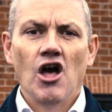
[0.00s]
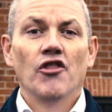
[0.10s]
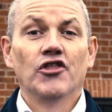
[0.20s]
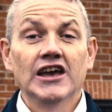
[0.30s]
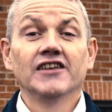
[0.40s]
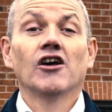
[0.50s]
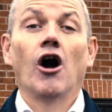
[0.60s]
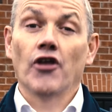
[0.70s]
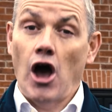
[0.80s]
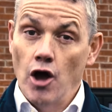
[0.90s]
These are
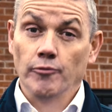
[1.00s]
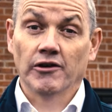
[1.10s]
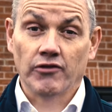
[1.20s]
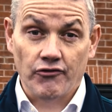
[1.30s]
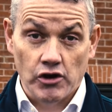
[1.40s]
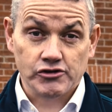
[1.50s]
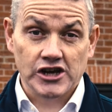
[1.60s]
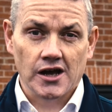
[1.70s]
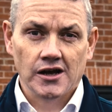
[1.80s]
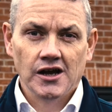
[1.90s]
the homes of the
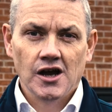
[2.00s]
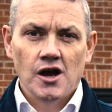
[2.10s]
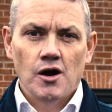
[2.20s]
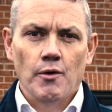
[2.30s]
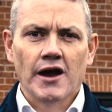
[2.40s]
future. We